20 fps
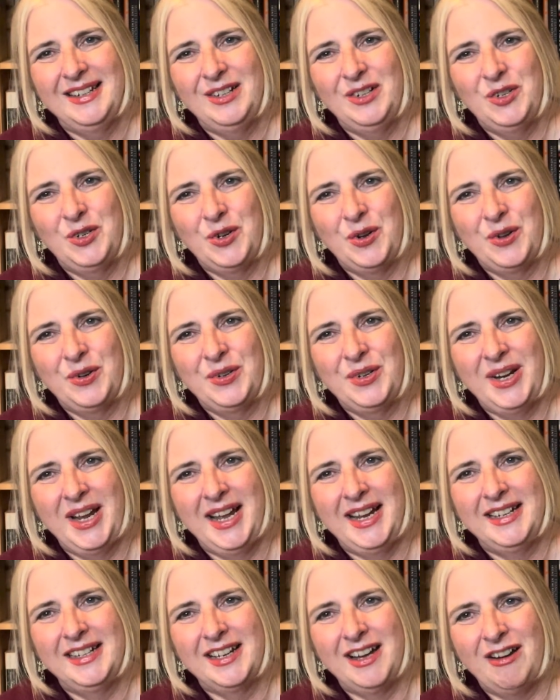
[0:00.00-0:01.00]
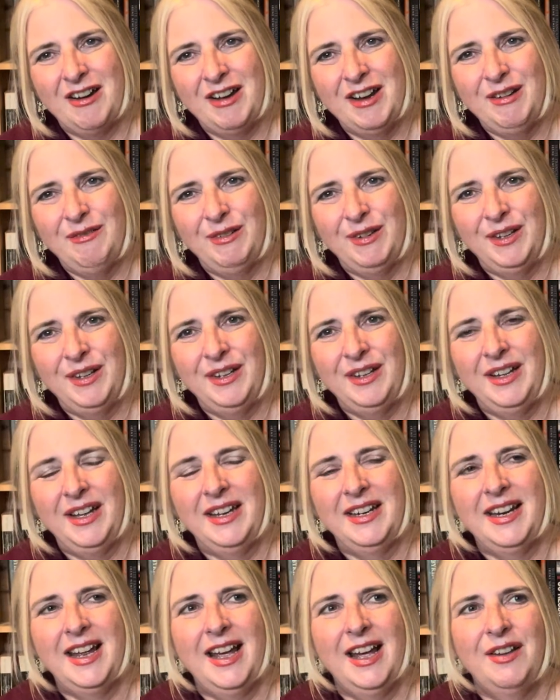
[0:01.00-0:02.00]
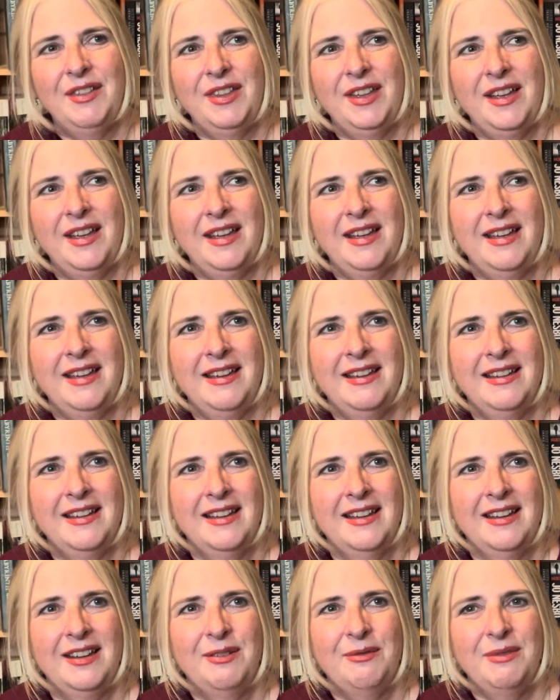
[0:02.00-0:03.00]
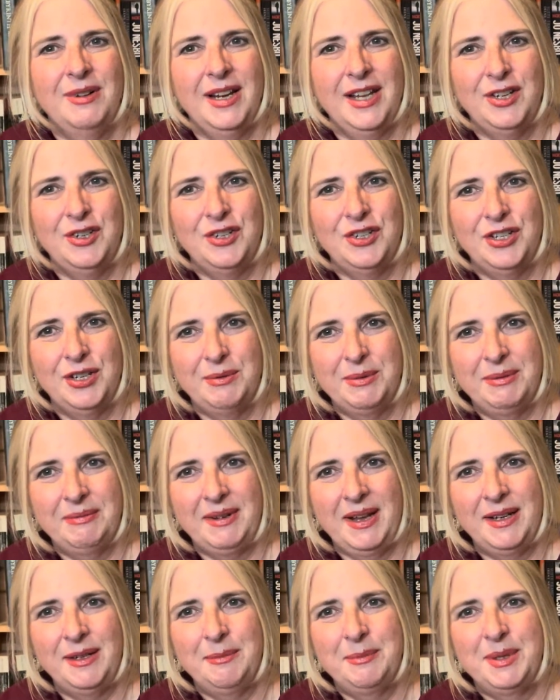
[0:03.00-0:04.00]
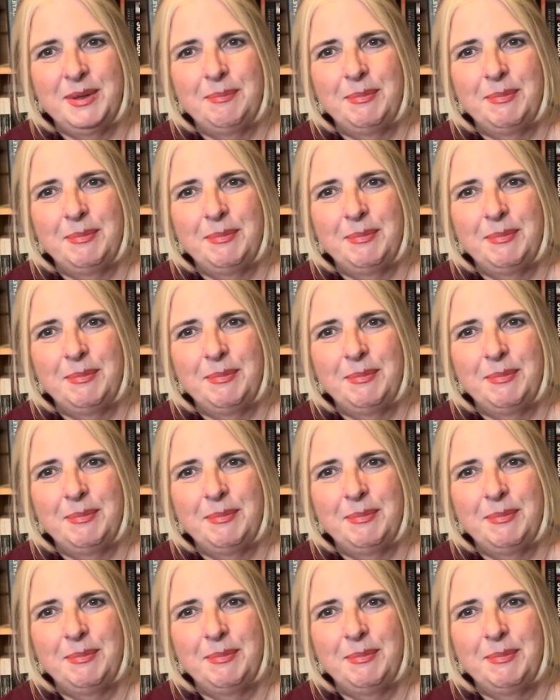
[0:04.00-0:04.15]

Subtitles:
John and Ivor and how their relationship develops,